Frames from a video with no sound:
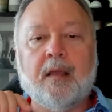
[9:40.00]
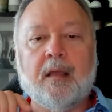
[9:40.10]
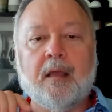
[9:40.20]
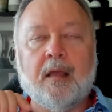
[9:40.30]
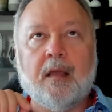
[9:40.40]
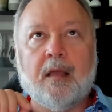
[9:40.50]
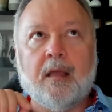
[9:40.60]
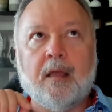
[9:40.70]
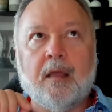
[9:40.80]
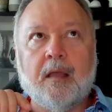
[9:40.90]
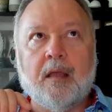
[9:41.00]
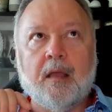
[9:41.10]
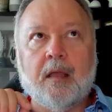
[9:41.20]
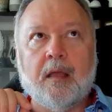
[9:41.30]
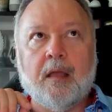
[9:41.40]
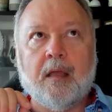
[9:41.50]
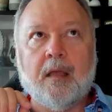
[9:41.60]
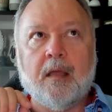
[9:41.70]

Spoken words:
No one is speaking in this clip.